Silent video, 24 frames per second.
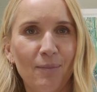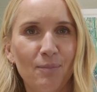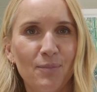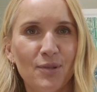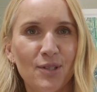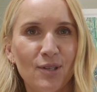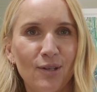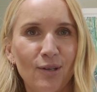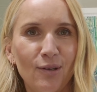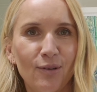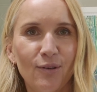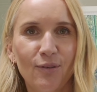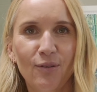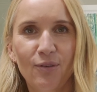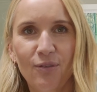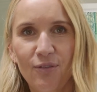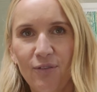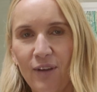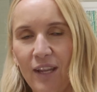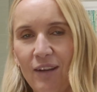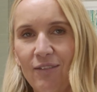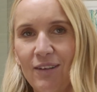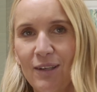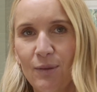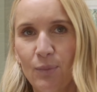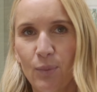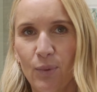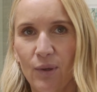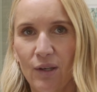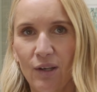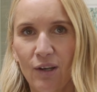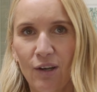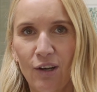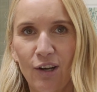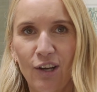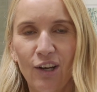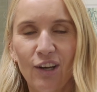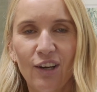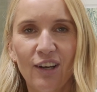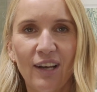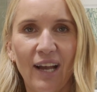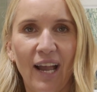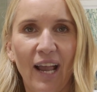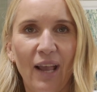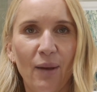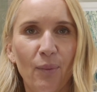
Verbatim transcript: absolute favorite work look.